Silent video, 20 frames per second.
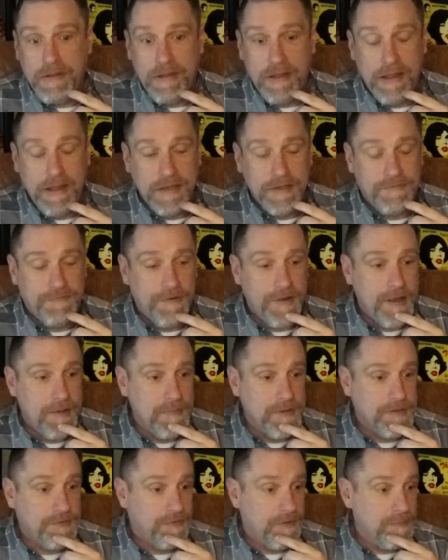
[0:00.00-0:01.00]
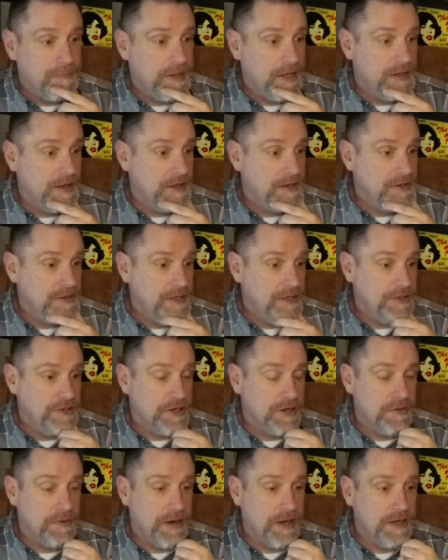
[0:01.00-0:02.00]
he's famous from being in D
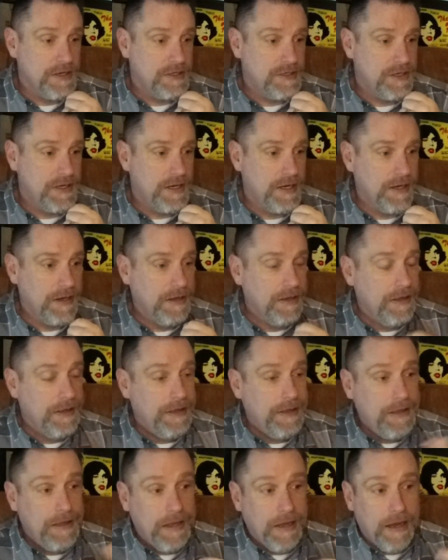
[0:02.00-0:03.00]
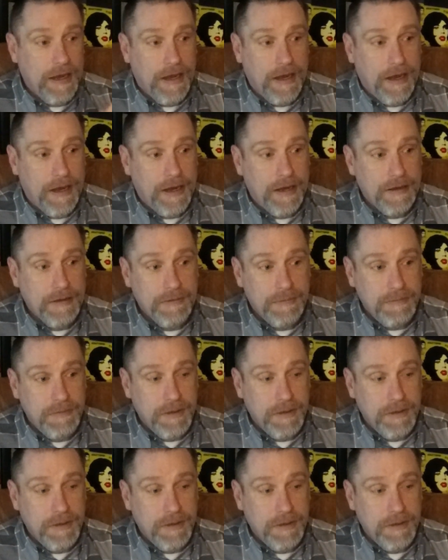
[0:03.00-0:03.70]
Generation and uh,